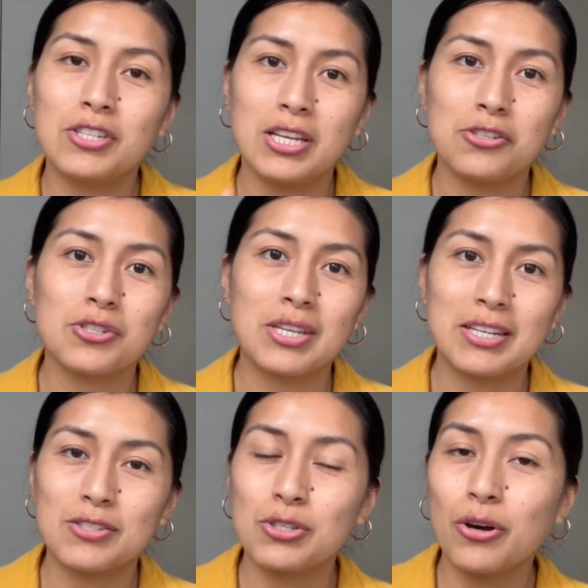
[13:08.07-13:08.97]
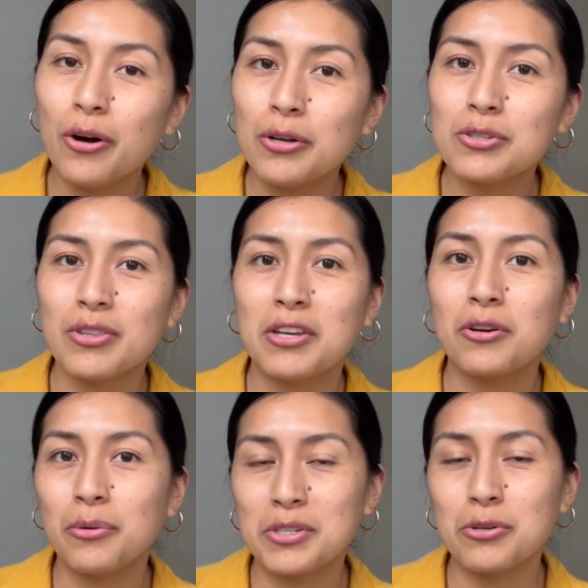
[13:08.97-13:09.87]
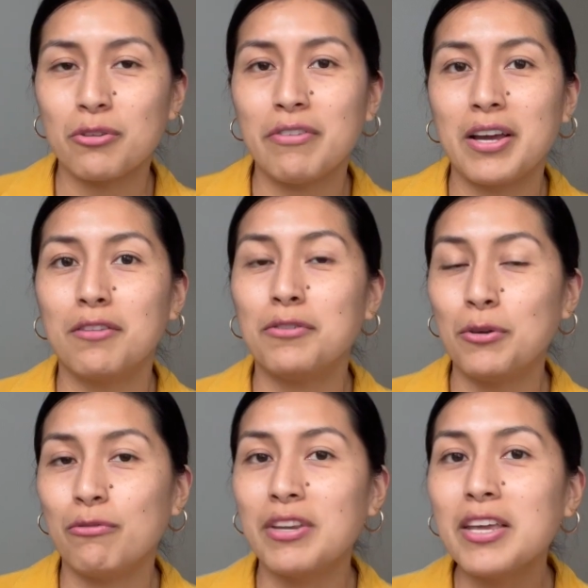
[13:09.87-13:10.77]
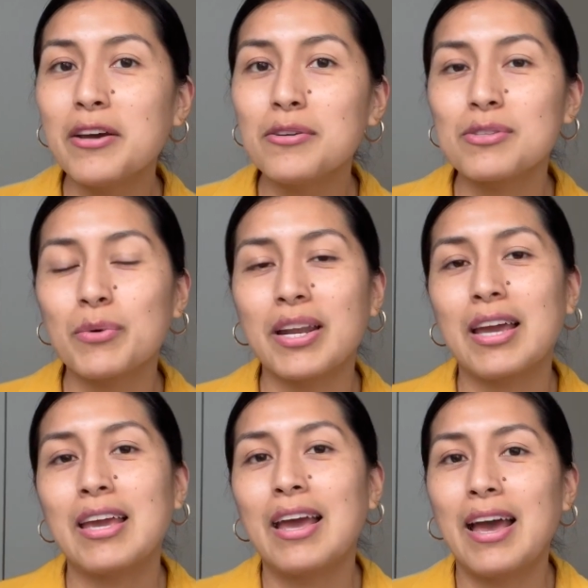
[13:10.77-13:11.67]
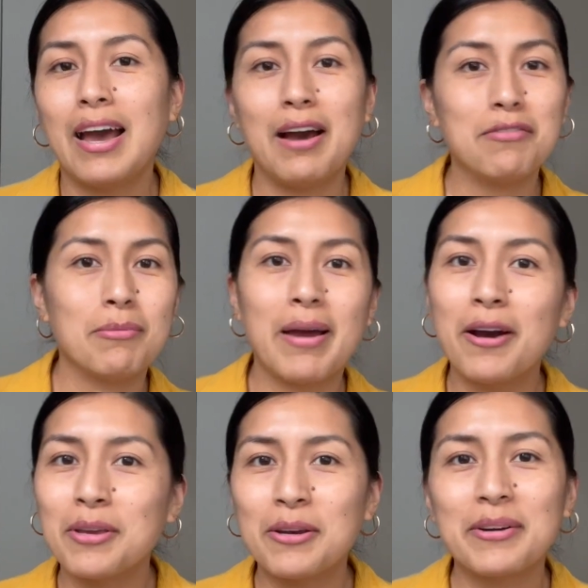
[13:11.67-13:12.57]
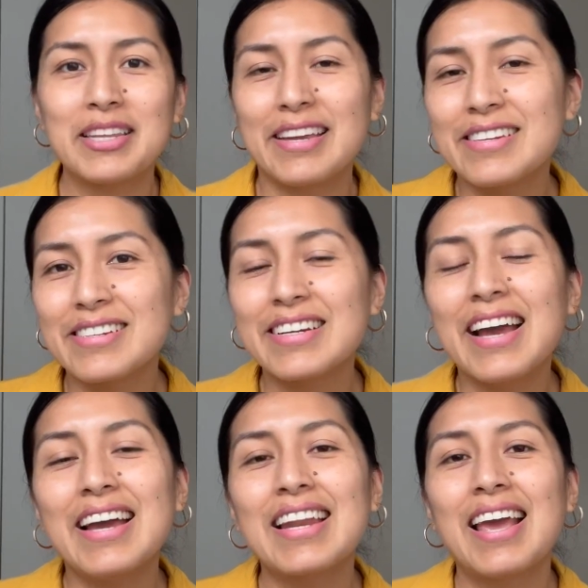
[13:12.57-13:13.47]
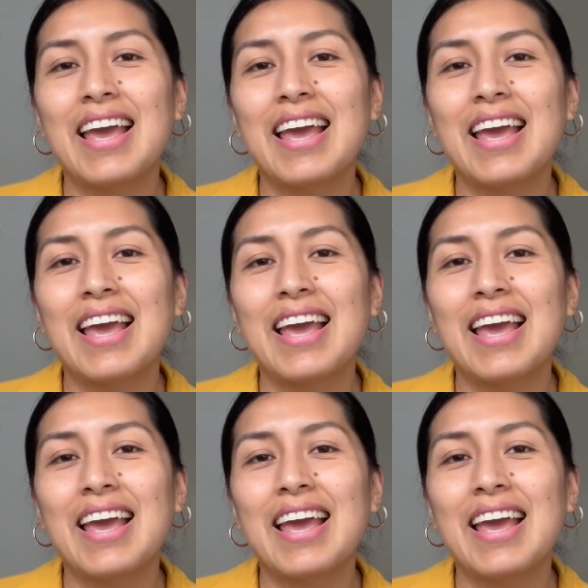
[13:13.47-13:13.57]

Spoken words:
change your settings to all so that you're always notified of new videos when I have them out here on the internet.